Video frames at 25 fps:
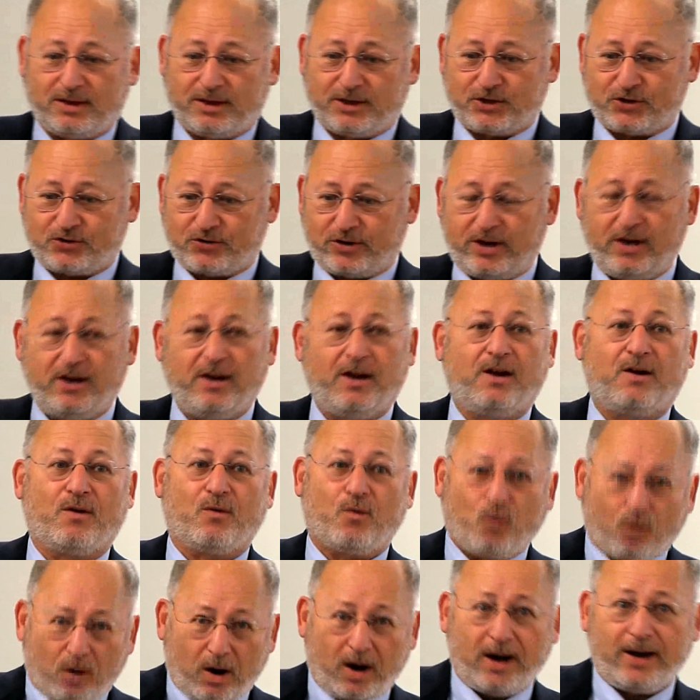industry.
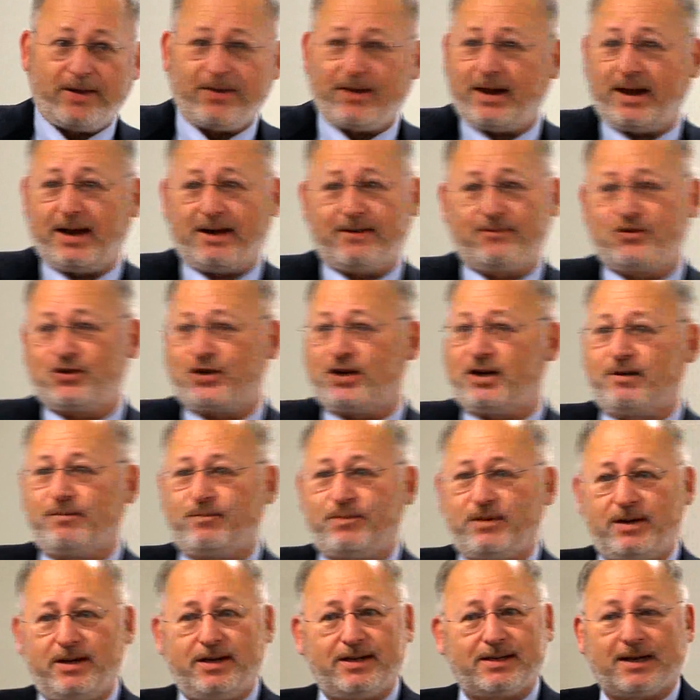Why they have
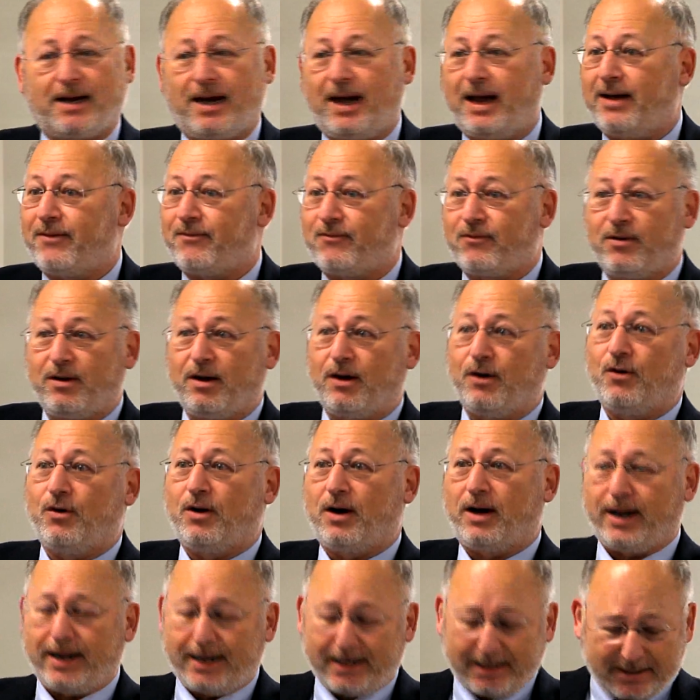GMPs, I have no
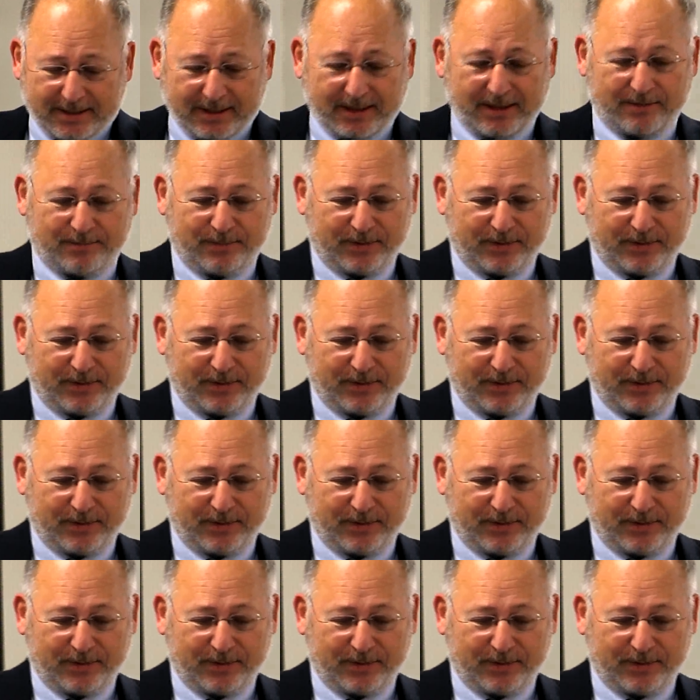idea,